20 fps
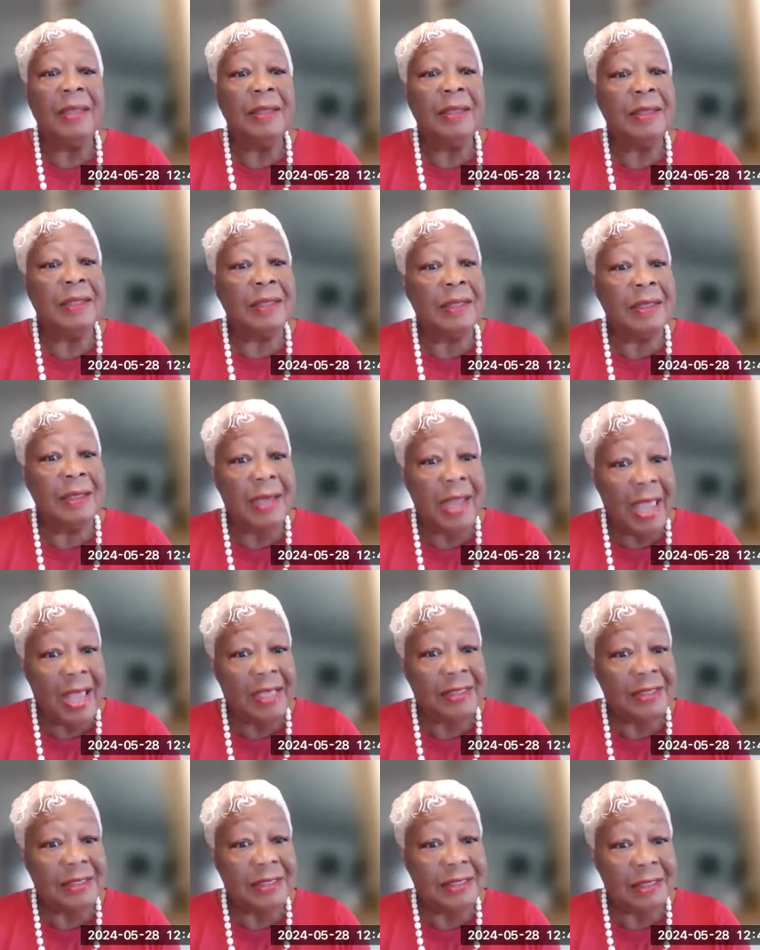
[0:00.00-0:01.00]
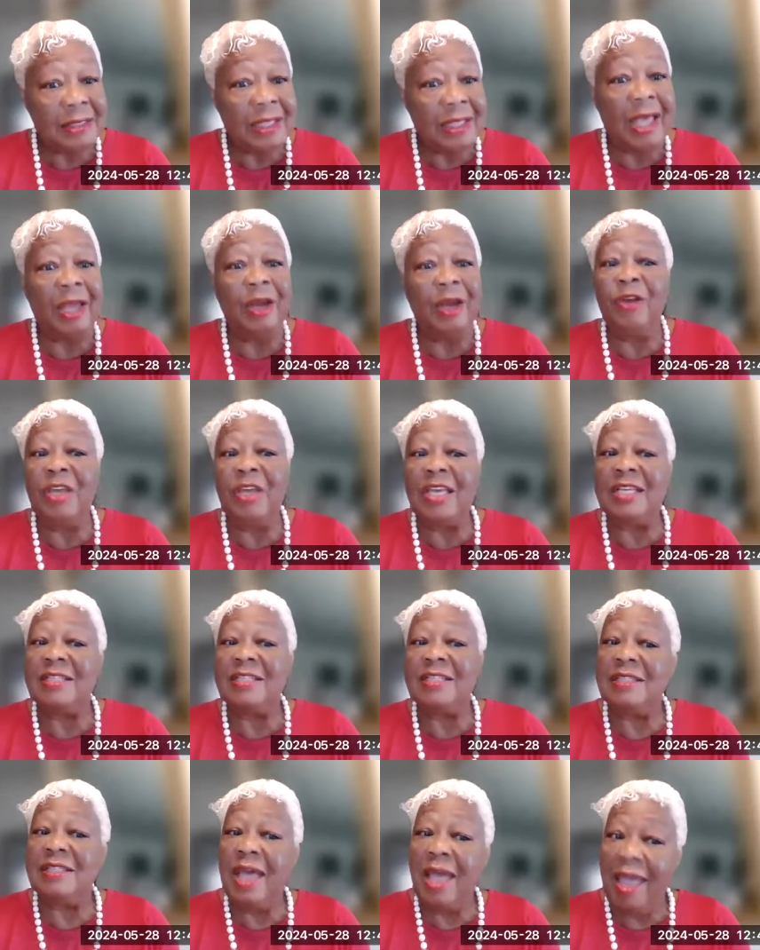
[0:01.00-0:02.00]
The next letter
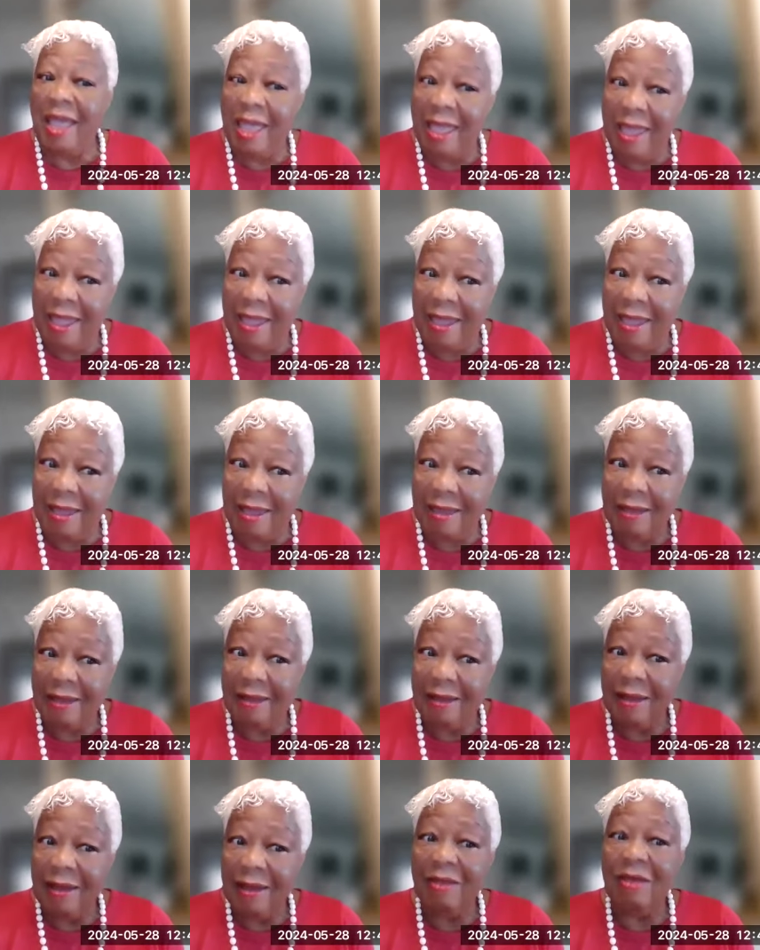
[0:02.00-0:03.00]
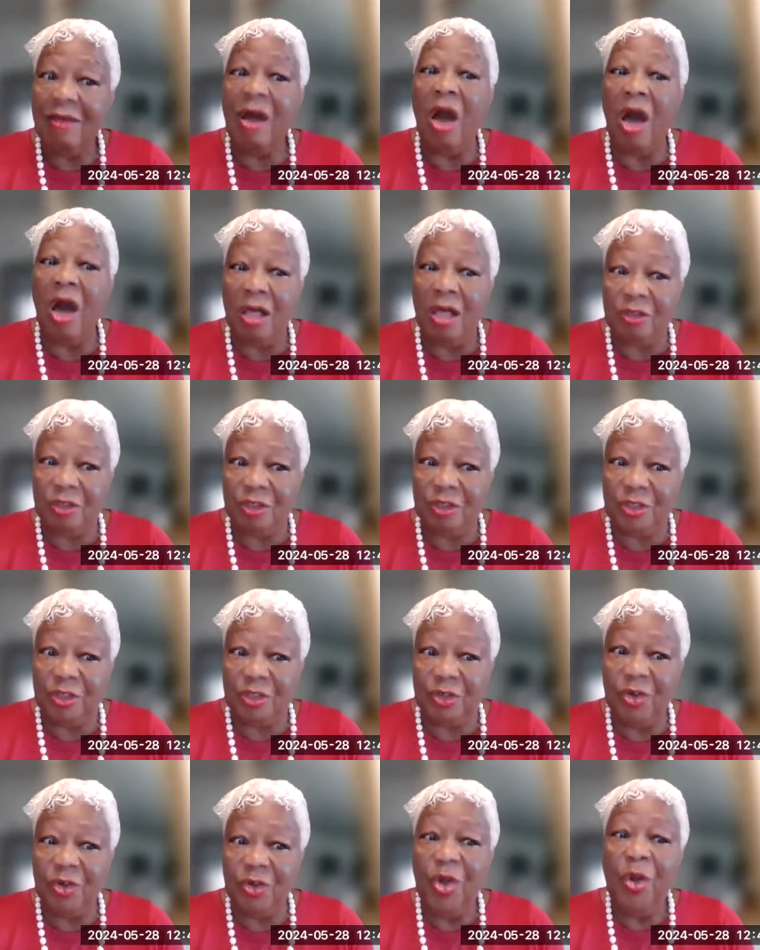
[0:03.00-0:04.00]
is the A,
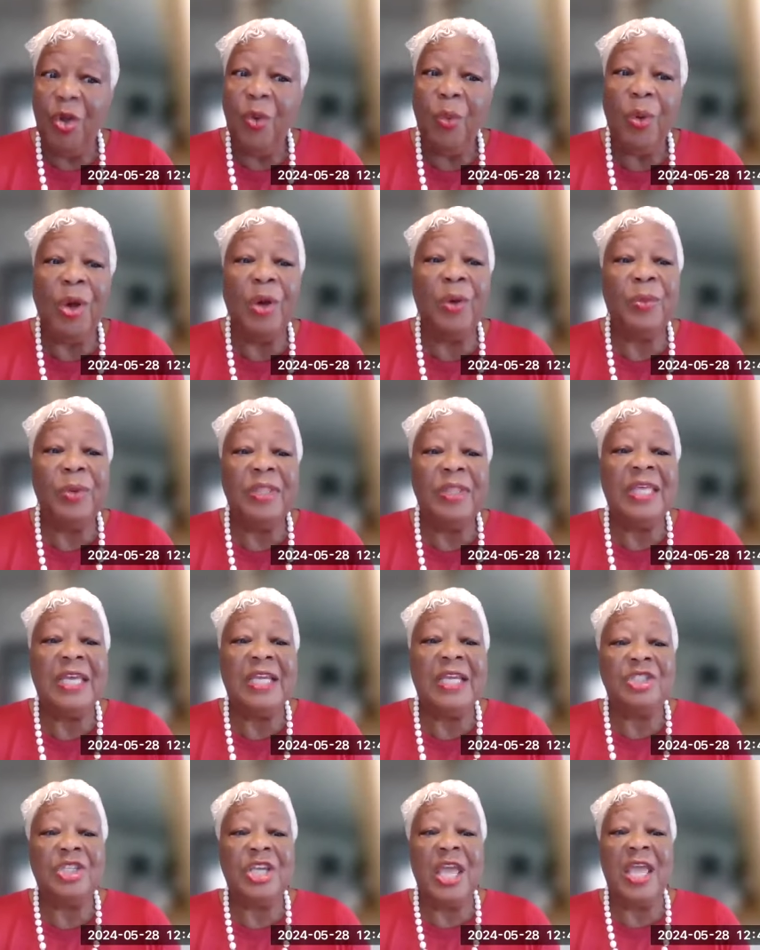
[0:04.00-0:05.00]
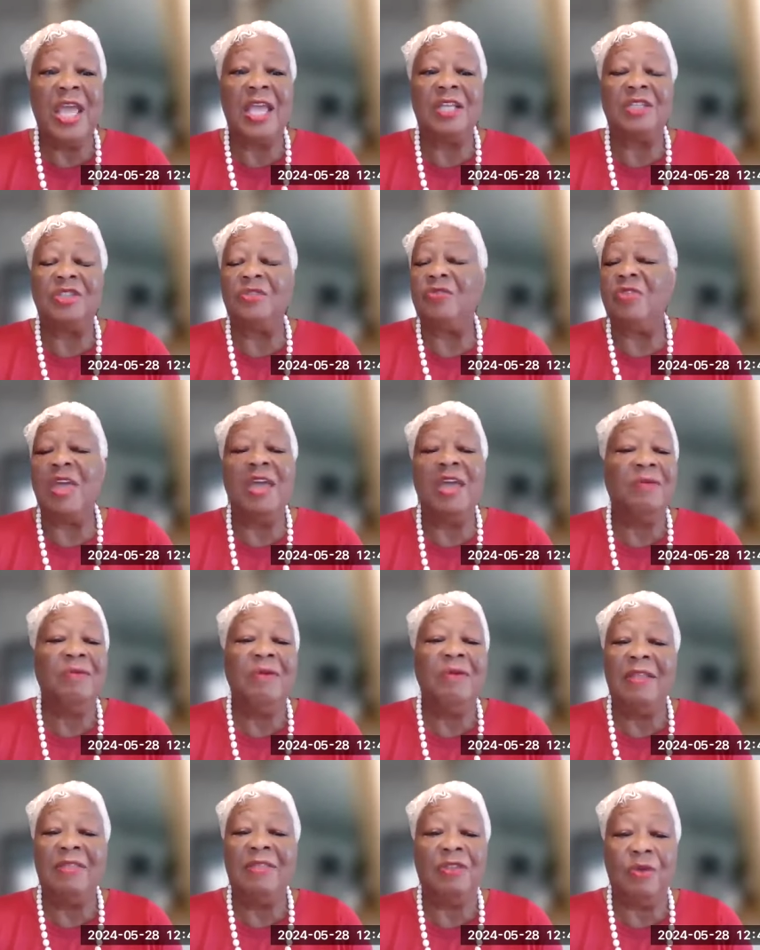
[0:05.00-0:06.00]
alter. What would they change? If they could
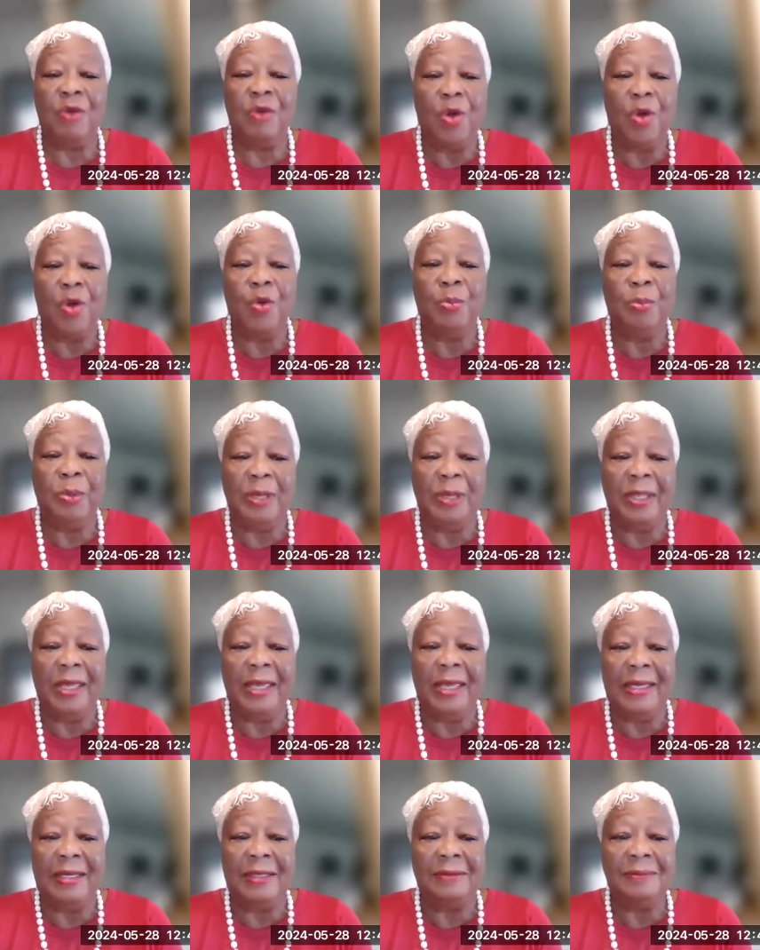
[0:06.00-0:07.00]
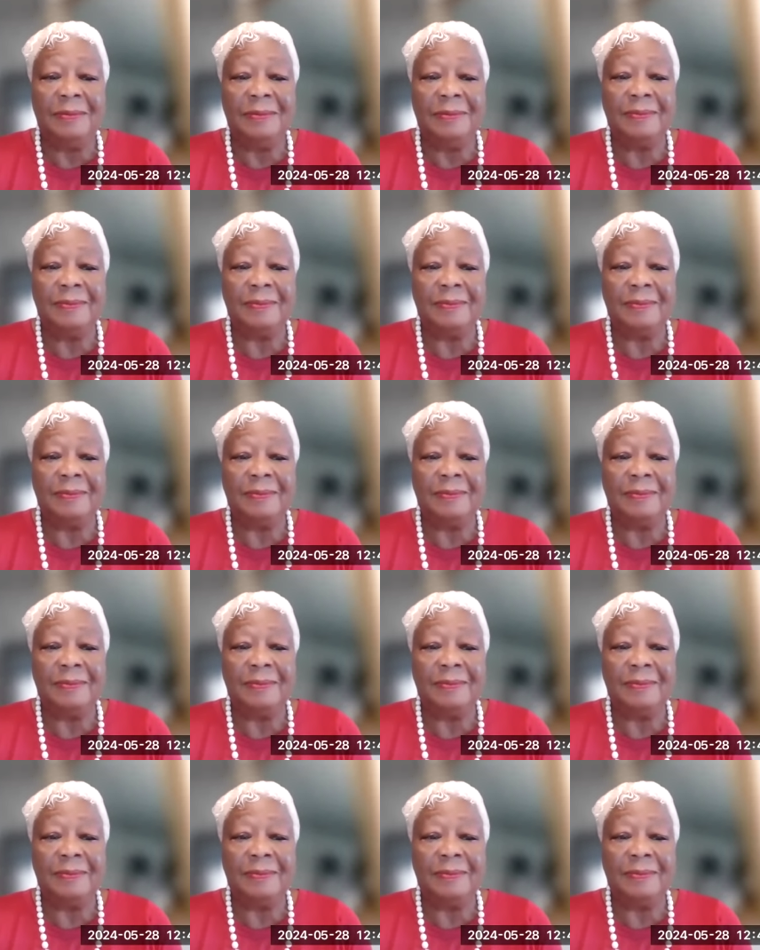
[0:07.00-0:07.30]
write their own plan,